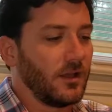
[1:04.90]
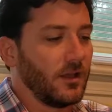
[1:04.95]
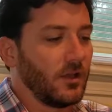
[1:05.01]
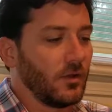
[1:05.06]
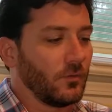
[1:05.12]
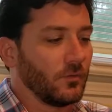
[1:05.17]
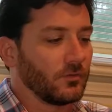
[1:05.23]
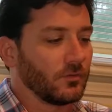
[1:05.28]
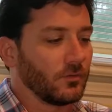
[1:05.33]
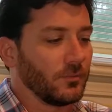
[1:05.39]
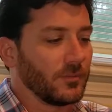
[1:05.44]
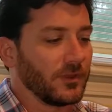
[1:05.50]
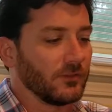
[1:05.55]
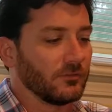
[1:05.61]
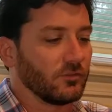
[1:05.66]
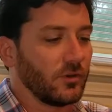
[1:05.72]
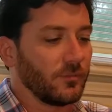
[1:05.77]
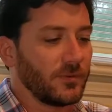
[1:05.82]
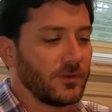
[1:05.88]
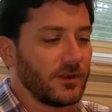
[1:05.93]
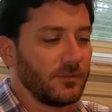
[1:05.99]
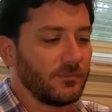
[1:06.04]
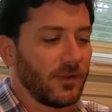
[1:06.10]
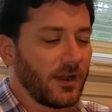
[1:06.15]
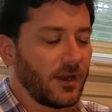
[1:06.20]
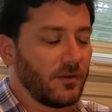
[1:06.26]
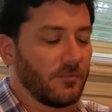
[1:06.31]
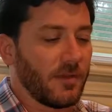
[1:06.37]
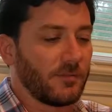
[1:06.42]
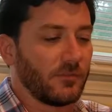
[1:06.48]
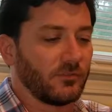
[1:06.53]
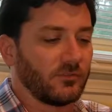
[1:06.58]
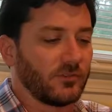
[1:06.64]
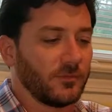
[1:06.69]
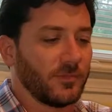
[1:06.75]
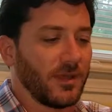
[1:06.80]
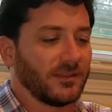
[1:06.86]
which will be interpreted by our
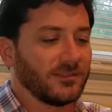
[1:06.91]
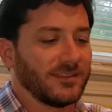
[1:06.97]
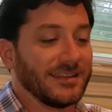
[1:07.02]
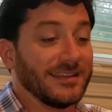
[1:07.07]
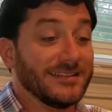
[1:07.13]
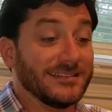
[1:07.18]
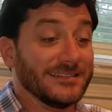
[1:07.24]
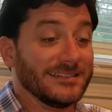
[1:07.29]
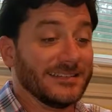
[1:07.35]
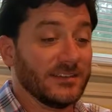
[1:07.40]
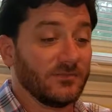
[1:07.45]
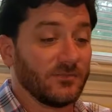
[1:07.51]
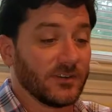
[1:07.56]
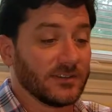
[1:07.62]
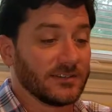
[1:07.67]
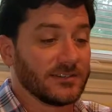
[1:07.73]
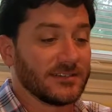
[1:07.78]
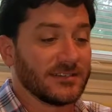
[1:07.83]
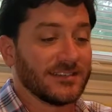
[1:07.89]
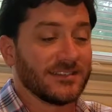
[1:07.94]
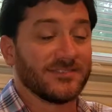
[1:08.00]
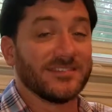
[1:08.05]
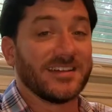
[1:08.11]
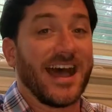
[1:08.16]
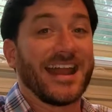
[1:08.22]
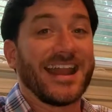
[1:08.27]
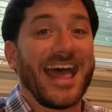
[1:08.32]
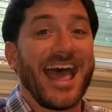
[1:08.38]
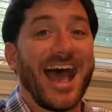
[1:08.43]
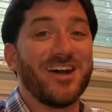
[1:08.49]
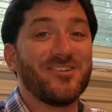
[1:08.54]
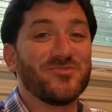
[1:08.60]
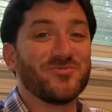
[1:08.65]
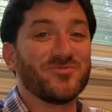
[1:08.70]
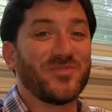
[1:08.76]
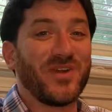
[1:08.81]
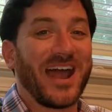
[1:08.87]
membership as indifference, if not
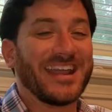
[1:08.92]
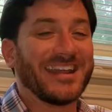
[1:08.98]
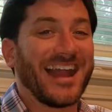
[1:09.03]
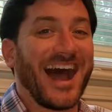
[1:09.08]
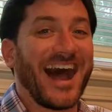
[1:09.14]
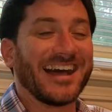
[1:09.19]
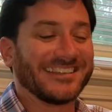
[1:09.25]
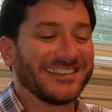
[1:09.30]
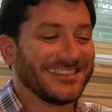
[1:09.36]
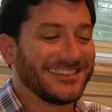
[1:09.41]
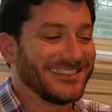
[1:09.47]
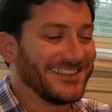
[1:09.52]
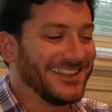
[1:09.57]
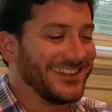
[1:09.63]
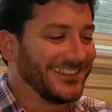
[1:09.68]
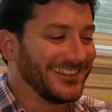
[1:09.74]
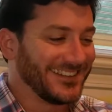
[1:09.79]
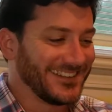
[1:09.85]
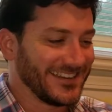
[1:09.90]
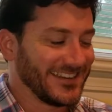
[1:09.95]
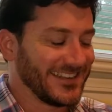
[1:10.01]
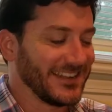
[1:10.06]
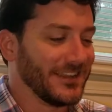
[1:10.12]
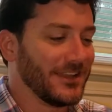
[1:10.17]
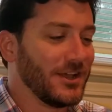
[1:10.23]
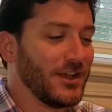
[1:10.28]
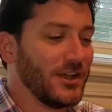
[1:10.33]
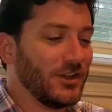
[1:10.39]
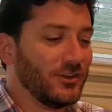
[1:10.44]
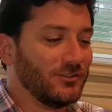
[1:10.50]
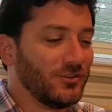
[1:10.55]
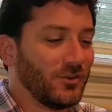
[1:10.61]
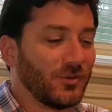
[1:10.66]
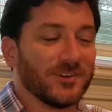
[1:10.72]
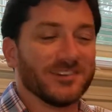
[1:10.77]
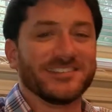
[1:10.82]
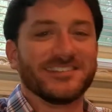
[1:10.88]
outright hostility,
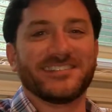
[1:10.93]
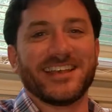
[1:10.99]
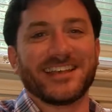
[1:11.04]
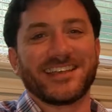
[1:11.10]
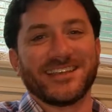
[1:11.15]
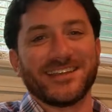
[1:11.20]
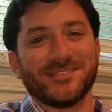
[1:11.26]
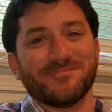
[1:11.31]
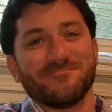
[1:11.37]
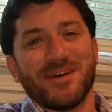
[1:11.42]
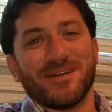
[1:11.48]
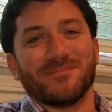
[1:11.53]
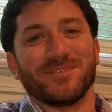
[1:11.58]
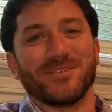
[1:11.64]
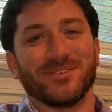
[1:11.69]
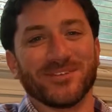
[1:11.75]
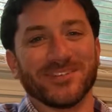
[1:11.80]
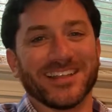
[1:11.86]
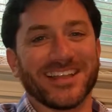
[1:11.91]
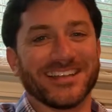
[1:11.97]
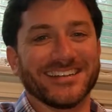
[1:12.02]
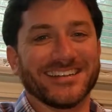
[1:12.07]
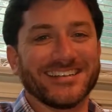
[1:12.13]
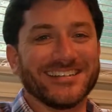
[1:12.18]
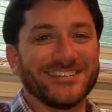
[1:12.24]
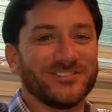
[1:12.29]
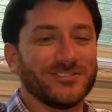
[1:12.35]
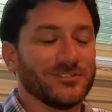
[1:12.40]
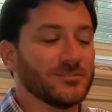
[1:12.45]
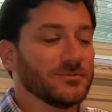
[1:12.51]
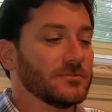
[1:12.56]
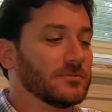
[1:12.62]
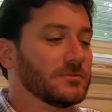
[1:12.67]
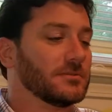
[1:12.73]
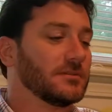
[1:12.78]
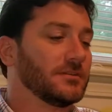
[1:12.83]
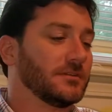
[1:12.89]
towards Second Amendment related
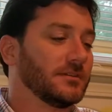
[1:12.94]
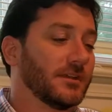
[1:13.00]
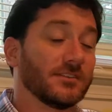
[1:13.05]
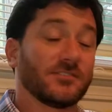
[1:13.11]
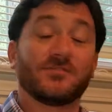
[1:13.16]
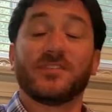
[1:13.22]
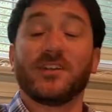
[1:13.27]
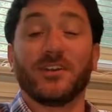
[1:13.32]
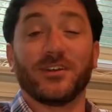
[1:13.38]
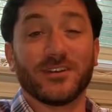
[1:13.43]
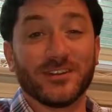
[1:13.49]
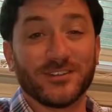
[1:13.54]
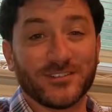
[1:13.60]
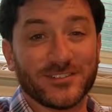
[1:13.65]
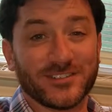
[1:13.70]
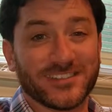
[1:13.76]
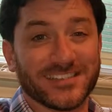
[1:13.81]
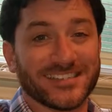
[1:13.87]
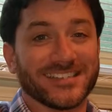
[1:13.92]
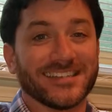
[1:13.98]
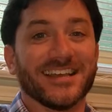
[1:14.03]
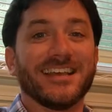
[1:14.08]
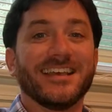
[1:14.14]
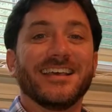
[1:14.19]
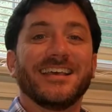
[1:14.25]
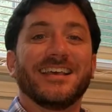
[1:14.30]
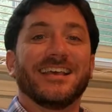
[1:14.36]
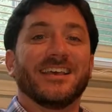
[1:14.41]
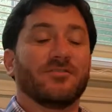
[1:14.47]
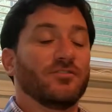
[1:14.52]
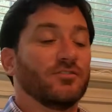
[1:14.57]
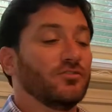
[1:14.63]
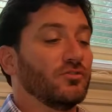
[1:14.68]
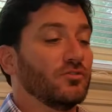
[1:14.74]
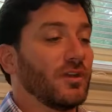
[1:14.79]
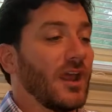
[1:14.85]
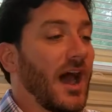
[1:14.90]
issues. That's very interesting. If you
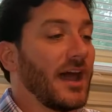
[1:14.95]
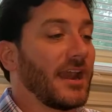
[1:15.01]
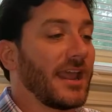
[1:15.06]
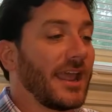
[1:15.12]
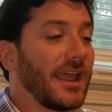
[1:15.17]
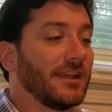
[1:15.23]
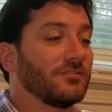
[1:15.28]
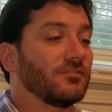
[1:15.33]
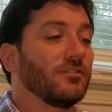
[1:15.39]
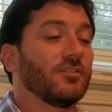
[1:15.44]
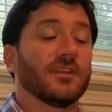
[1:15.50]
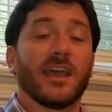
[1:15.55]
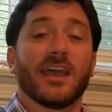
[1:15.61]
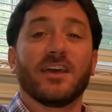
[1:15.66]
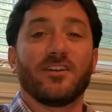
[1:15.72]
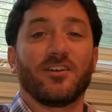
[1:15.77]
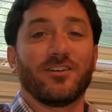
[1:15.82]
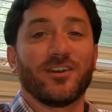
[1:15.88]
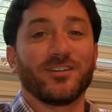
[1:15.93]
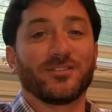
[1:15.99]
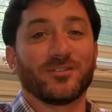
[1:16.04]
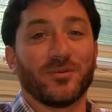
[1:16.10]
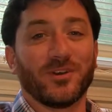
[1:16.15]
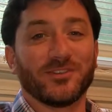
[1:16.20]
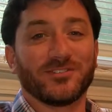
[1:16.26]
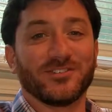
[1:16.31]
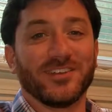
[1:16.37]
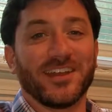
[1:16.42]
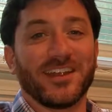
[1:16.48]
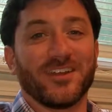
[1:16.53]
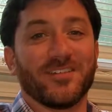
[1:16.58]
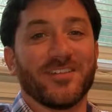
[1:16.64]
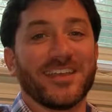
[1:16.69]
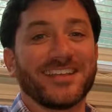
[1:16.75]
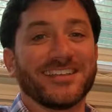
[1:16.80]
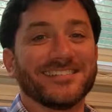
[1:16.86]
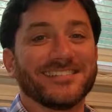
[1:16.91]
do not answer the NRA's questionnaire,
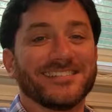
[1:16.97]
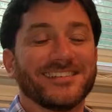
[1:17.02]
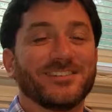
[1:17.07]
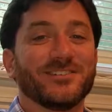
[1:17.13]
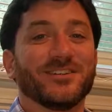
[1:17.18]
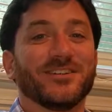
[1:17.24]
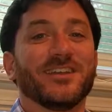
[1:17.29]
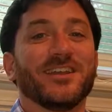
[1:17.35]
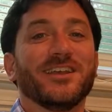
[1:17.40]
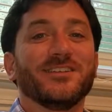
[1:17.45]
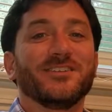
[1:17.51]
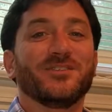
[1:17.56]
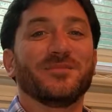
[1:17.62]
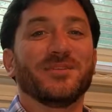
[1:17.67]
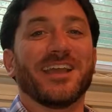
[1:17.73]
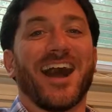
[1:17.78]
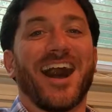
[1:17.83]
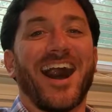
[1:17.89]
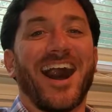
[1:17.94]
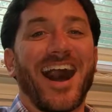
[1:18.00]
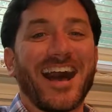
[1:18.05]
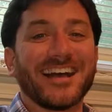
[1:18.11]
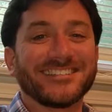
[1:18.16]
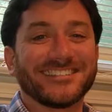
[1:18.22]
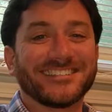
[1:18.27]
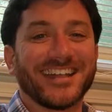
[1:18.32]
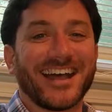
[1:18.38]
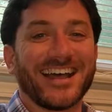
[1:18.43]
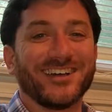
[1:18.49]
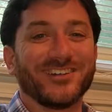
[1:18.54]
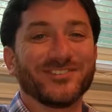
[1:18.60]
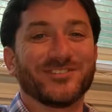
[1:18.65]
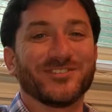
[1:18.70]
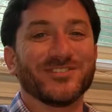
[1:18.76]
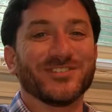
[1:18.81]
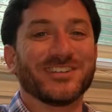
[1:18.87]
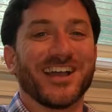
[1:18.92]
they consider it to be hostile
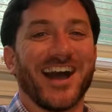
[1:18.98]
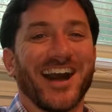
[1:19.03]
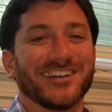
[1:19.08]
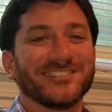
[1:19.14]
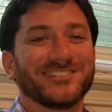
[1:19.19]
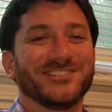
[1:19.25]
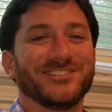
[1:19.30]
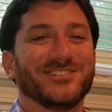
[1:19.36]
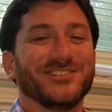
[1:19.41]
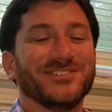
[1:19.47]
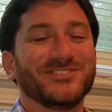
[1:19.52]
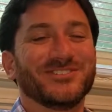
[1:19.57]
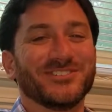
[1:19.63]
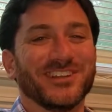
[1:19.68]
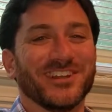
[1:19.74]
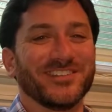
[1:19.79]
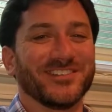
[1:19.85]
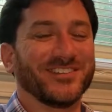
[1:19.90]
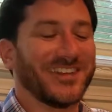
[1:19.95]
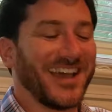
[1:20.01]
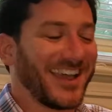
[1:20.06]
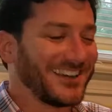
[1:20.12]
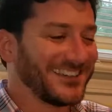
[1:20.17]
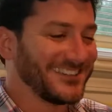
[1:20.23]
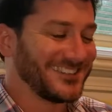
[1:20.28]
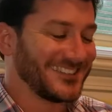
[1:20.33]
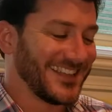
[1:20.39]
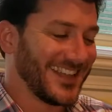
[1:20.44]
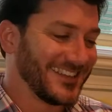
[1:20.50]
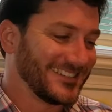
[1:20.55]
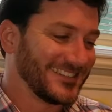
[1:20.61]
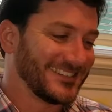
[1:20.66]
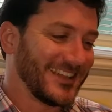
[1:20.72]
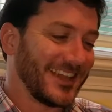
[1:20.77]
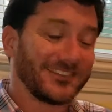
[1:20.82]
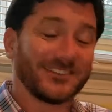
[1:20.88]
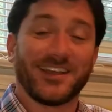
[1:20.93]
to the Constitution of the United States.
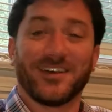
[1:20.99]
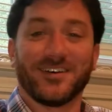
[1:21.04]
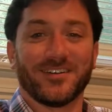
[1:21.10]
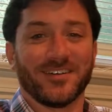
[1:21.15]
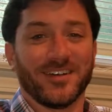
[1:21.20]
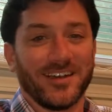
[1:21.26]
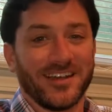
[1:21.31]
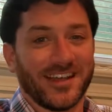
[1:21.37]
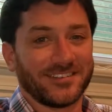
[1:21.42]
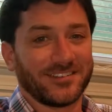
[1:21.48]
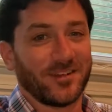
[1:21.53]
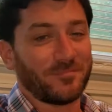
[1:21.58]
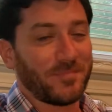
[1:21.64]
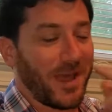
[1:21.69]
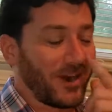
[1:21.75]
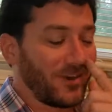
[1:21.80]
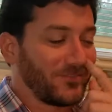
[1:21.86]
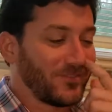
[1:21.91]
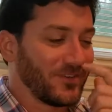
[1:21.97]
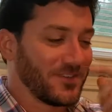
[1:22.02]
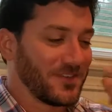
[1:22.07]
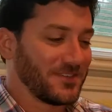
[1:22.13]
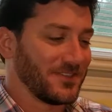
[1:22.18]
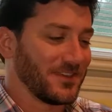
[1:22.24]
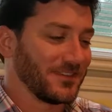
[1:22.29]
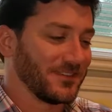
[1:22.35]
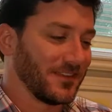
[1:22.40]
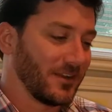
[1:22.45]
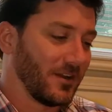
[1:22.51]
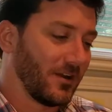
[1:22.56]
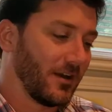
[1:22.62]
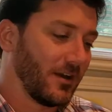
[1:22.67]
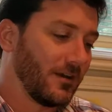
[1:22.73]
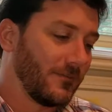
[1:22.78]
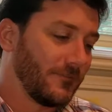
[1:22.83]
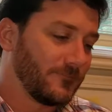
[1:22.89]
That's how powerful they think they are.